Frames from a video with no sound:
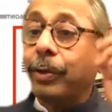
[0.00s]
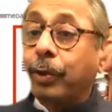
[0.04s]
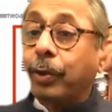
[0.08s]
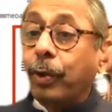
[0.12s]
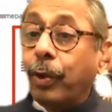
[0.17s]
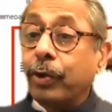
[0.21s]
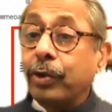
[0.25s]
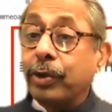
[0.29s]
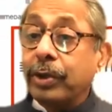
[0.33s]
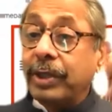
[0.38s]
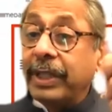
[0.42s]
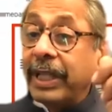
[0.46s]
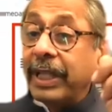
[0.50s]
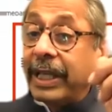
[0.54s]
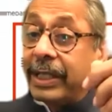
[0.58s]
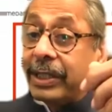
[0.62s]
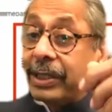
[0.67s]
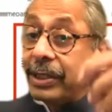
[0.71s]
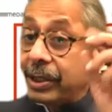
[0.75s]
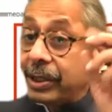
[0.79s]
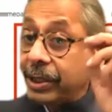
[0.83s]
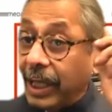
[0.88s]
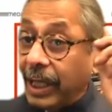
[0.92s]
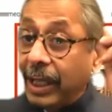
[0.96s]
Those
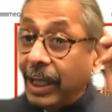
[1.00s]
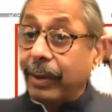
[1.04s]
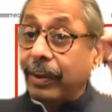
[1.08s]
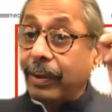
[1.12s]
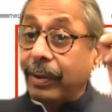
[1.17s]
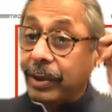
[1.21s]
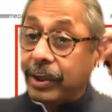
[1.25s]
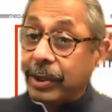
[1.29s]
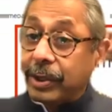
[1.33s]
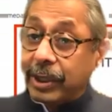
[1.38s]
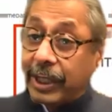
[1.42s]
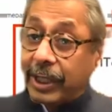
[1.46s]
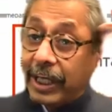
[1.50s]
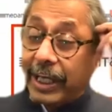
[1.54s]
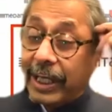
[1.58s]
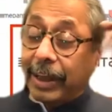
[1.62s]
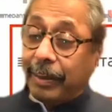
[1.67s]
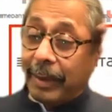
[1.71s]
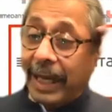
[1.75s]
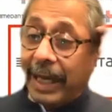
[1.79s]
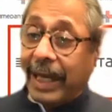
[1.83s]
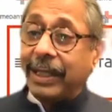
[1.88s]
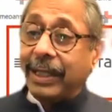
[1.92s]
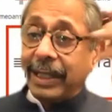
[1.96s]
things still stick
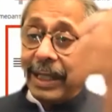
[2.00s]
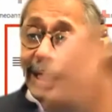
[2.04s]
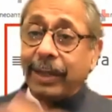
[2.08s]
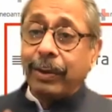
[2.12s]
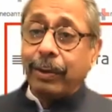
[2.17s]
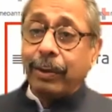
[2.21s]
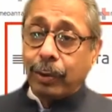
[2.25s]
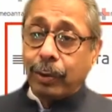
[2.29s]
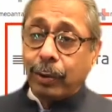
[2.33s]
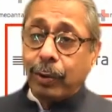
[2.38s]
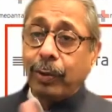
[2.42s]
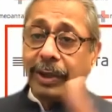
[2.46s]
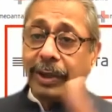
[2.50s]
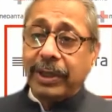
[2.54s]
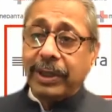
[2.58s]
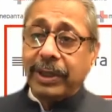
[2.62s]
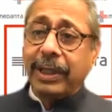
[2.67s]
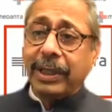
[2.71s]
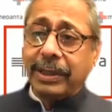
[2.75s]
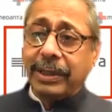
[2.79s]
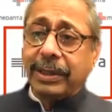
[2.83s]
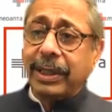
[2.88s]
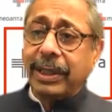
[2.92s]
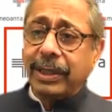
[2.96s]
in my, in Urdu,
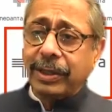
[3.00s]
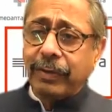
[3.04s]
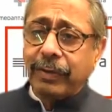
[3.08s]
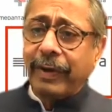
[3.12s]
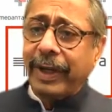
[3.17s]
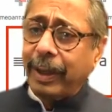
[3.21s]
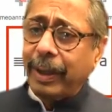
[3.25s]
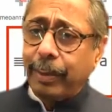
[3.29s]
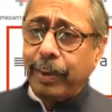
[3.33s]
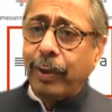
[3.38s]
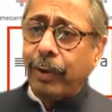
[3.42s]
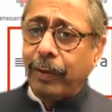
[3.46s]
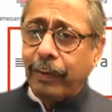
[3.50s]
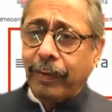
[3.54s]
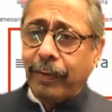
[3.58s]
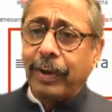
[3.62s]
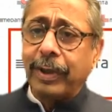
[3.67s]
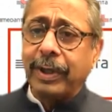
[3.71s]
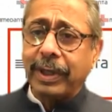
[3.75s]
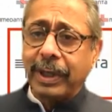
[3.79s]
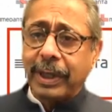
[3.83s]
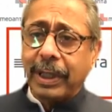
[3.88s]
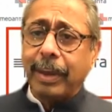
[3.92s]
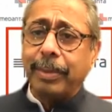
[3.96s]
it's very
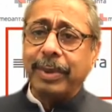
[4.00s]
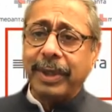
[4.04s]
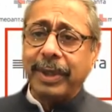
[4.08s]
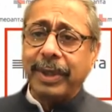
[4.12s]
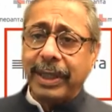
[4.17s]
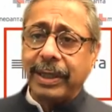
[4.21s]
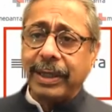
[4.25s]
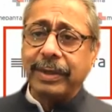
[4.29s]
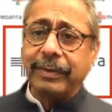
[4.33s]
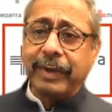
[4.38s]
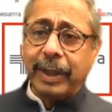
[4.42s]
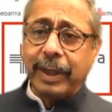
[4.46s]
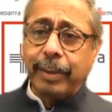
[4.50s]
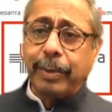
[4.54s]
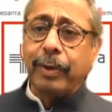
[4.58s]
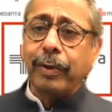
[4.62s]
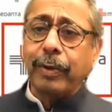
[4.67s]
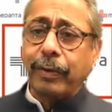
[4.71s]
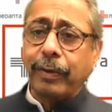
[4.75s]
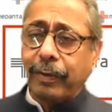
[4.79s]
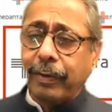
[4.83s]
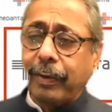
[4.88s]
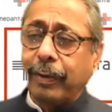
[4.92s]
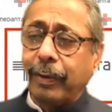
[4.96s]
beautiful. The couplet is very
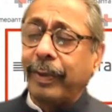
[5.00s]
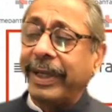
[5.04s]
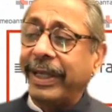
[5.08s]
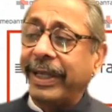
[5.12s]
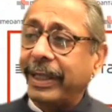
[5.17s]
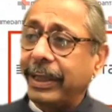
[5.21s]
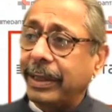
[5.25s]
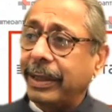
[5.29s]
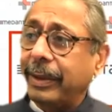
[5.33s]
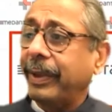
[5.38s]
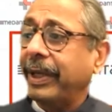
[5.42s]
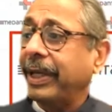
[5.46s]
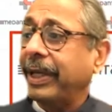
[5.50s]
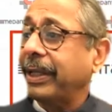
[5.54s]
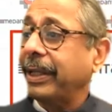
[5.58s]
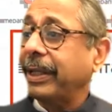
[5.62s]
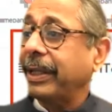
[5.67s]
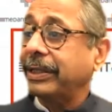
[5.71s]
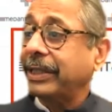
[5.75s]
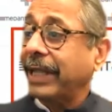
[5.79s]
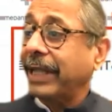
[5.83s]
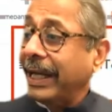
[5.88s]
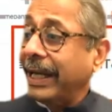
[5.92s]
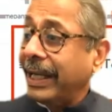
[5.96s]
beautiful the way he
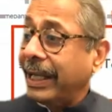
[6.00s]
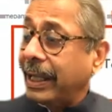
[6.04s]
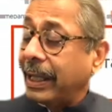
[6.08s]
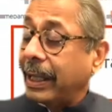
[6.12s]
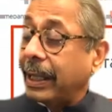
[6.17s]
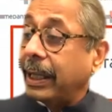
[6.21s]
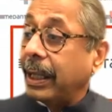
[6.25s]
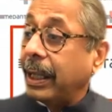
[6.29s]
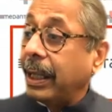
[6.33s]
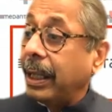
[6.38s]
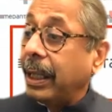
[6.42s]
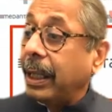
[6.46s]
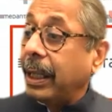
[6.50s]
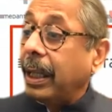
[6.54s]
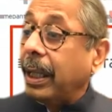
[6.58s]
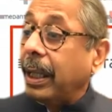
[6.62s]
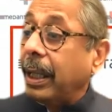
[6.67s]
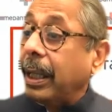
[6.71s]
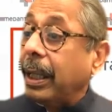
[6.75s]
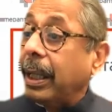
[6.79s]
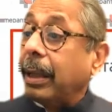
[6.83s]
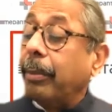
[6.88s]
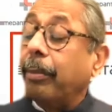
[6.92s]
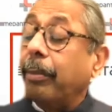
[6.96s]
recited it.
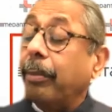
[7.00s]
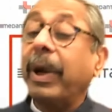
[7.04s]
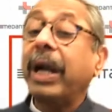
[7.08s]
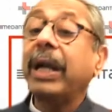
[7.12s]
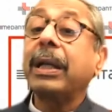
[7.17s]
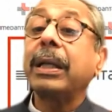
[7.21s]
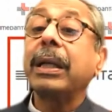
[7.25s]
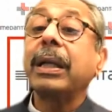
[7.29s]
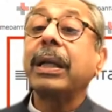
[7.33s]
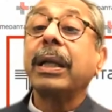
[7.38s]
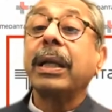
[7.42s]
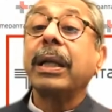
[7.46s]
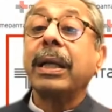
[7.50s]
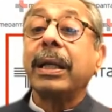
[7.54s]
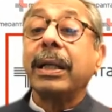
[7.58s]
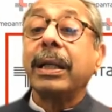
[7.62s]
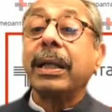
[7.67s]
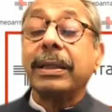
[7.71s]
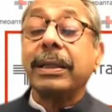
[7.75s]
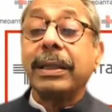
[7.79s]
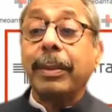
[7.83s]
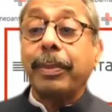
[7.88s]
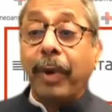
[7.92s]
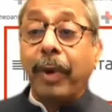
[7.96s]
But
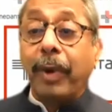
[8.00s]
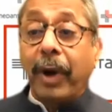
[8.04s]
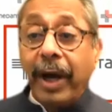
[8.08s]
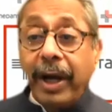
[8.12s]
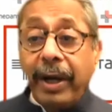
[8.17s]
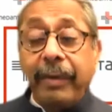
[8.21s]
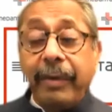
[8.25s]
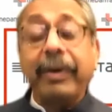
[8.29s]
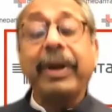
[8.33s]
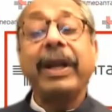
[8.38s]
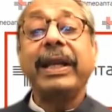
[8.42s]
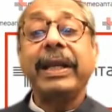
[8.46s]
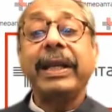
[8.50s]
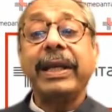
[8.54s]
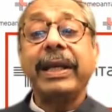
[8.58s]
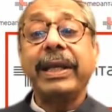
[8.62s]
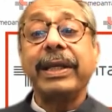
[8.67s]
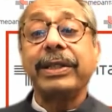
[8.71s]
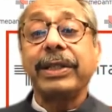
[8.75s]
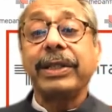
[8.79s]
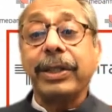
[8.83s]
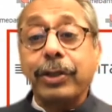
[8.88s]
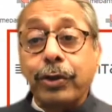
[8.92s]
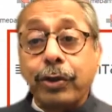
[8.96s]
The point really
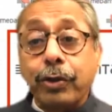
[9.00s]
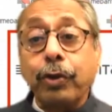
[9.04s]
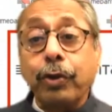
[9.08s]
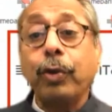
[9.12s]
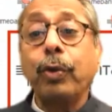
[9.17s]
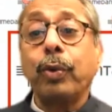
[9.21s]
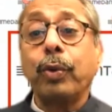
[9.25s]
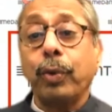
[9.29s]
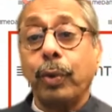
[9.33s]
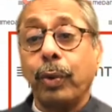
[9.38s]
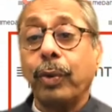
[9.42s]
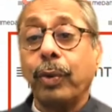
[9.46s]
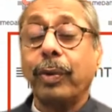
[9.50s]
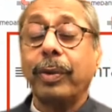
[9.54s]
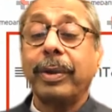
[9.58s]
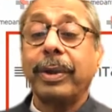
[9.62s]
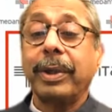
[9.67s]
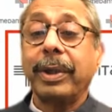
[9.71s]
is, it's true.